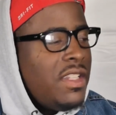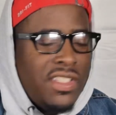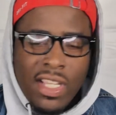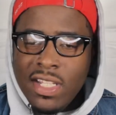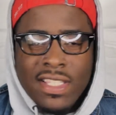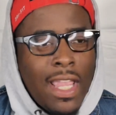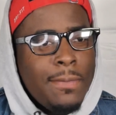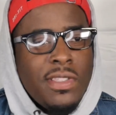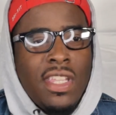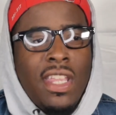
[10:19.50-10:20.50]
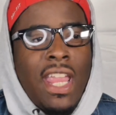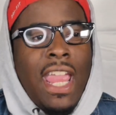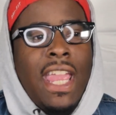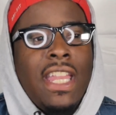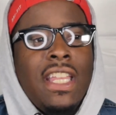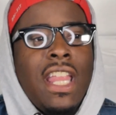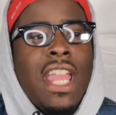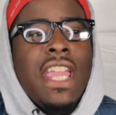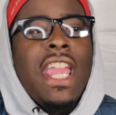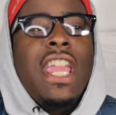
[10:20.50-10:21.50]
Jealous type shit. And
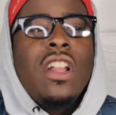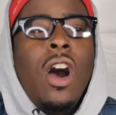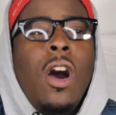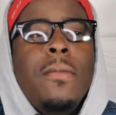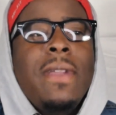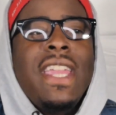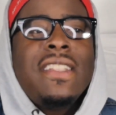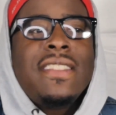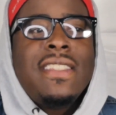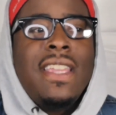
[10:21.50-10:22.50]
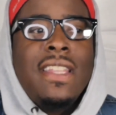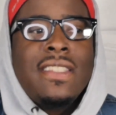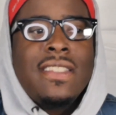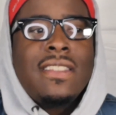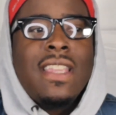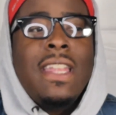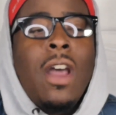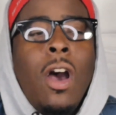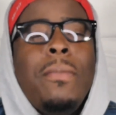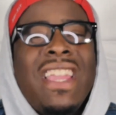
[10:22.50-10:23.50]
it all made sense. It
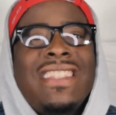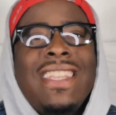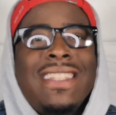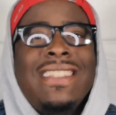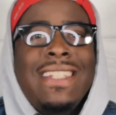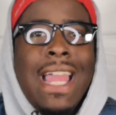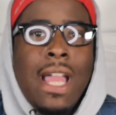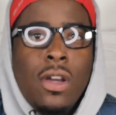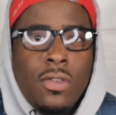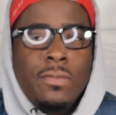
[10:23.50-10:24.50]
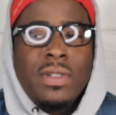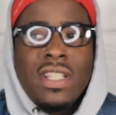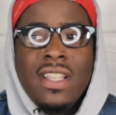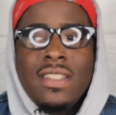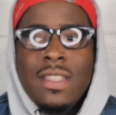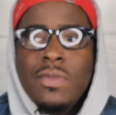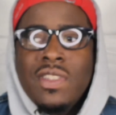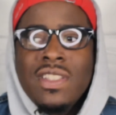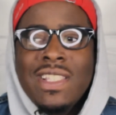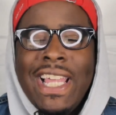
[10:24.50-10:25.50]
all makes sense now, because it
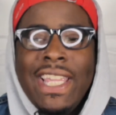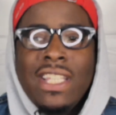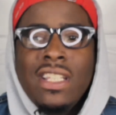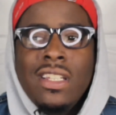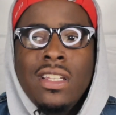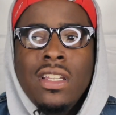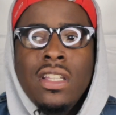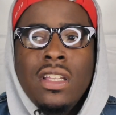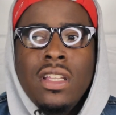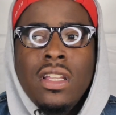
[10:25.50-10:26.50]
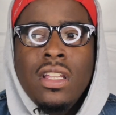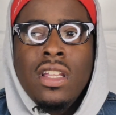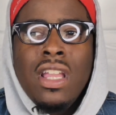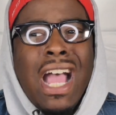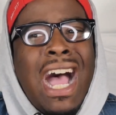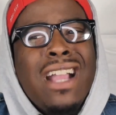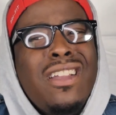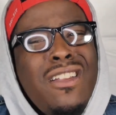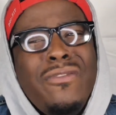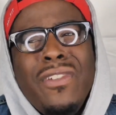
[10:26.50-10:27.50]
was just like, I
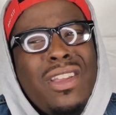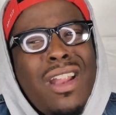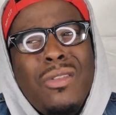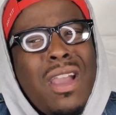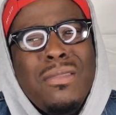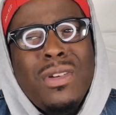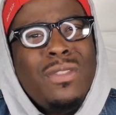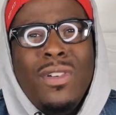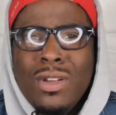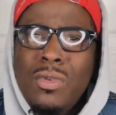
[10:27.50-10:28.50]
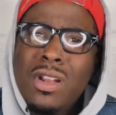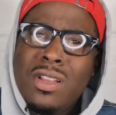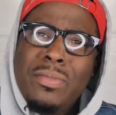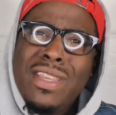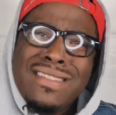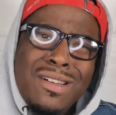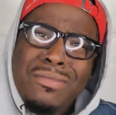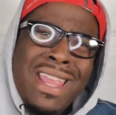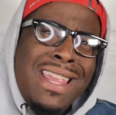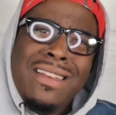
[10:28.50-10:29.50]
couldn't figure out why the motherfucker wanted to be so
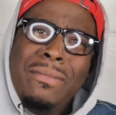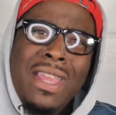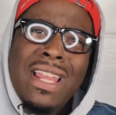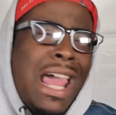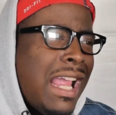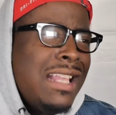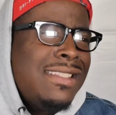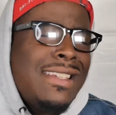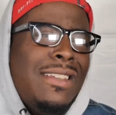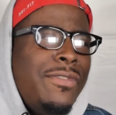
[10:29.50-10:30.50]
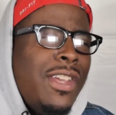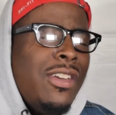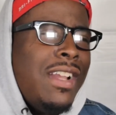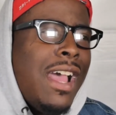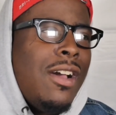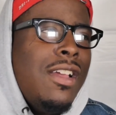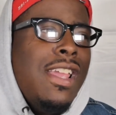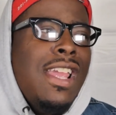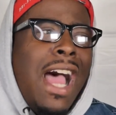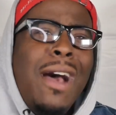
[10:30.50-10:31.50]
mean to me. Like, I just couldn't figure it out.
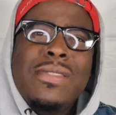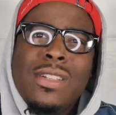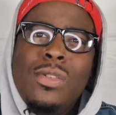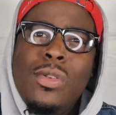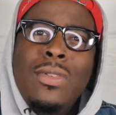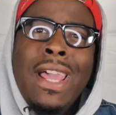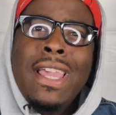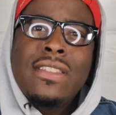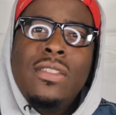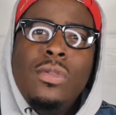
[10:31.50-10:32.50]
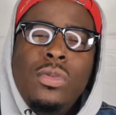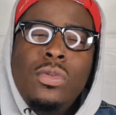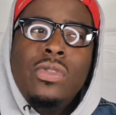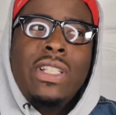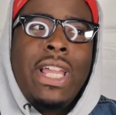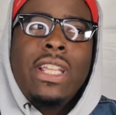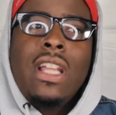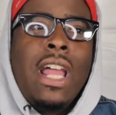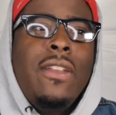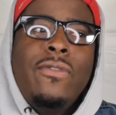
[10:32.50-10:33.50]
I was a cool ass dude.
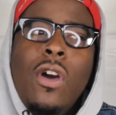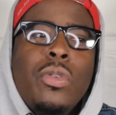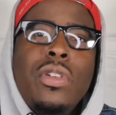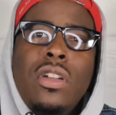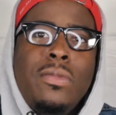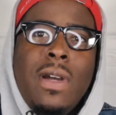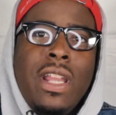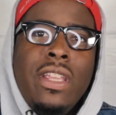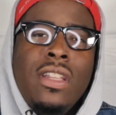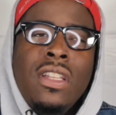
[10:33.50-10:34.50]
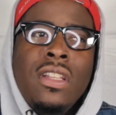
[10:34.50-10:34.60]
Like, I didn't fuck with nobody.